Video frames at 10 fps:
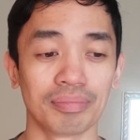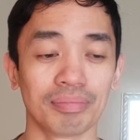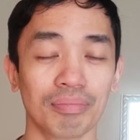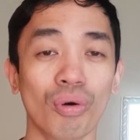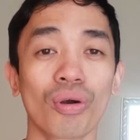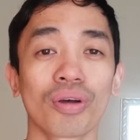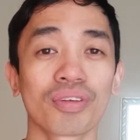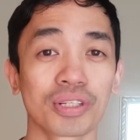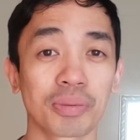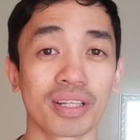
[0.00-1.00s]
more of
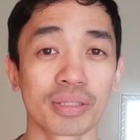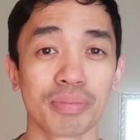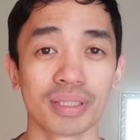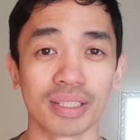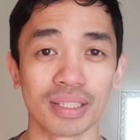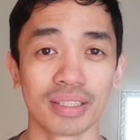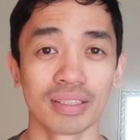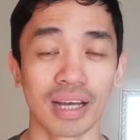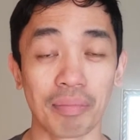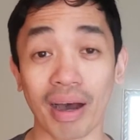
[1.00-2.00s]
the responsibility
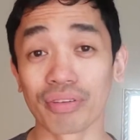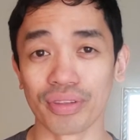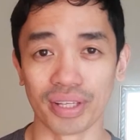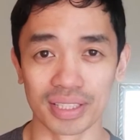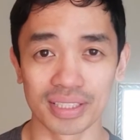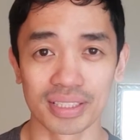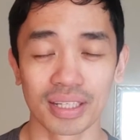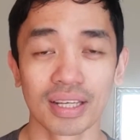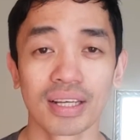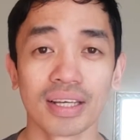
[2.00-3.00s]
about this
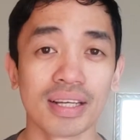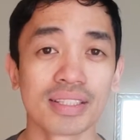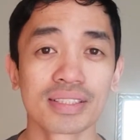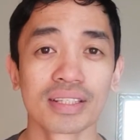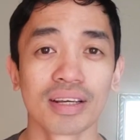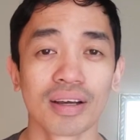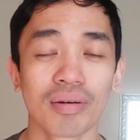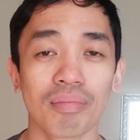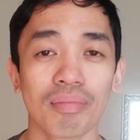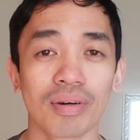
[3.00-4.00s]
is
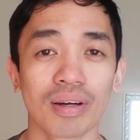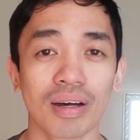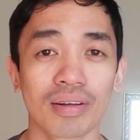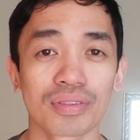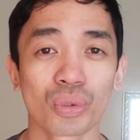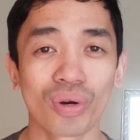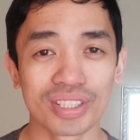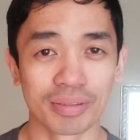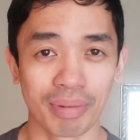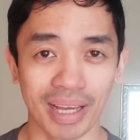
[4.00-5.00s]

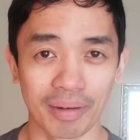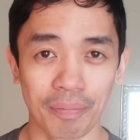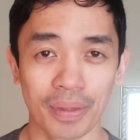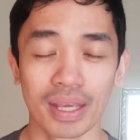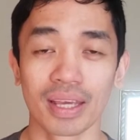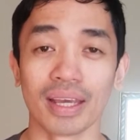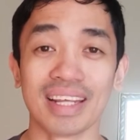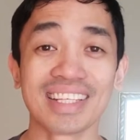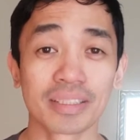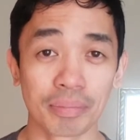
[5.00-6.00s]
towards the man and
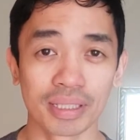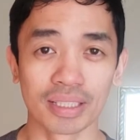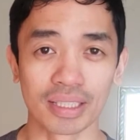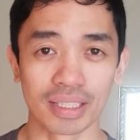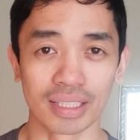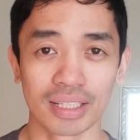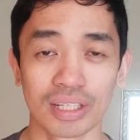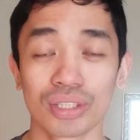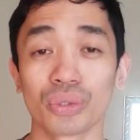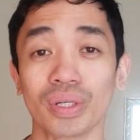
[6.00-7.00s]
his ability to